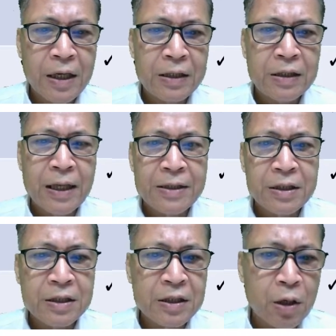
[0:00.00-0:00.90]
that
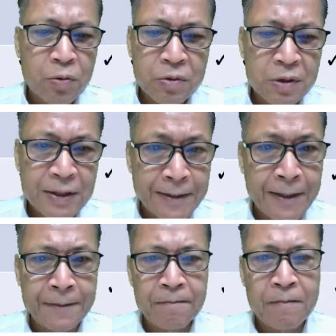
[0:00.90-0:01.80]
is slow
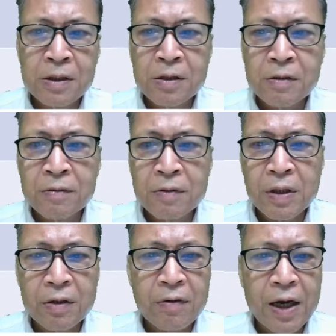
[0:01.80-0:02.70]
sitting,
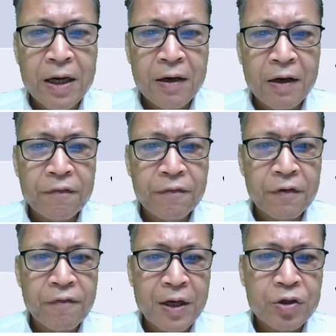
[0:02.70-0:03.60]
you require a food
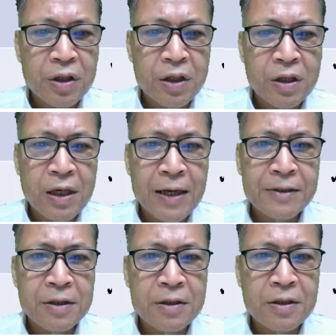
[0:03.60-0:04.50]
factory
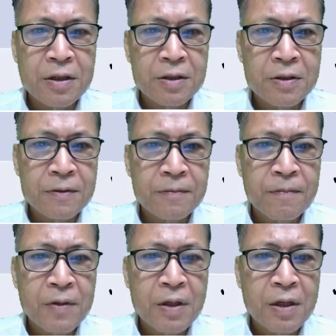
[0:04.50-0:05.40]
license,
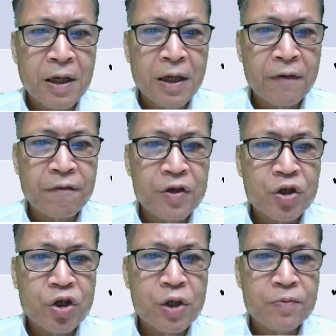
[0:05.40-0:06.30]
like a fish
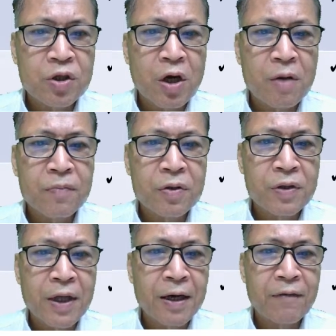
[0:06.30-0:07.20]
chip shop, you
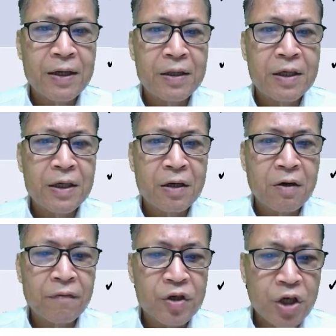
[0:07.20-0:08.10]
take away tea and
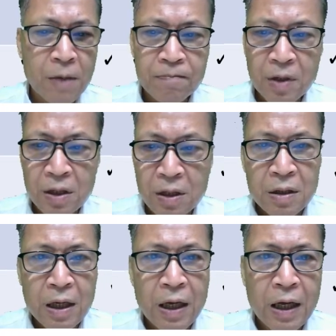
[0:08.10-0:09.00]
coffee shop.
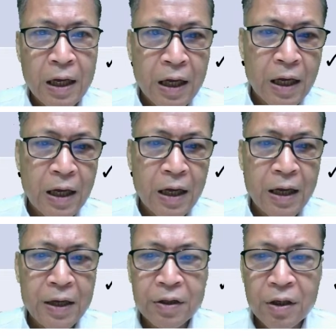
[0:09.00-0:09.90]

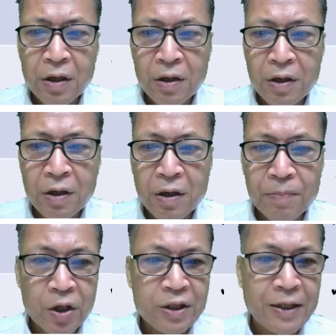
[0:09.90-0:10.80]
And
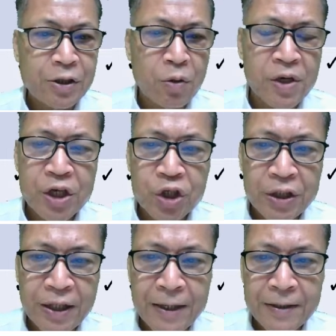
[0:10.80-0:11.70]
because there's no kitchen,
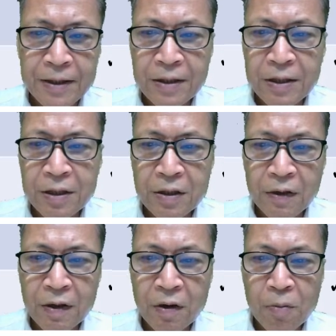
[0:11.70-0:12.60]
then
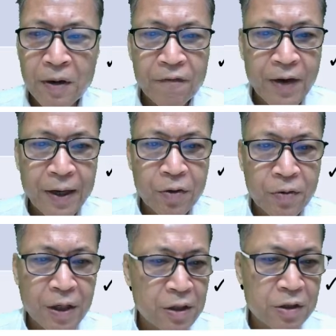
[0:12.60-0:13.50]
the open fire
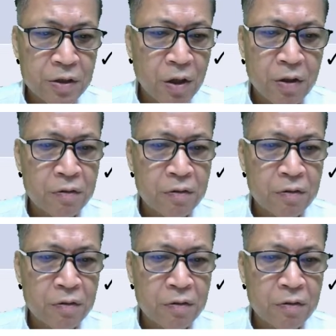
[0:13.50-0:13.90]
cooking is not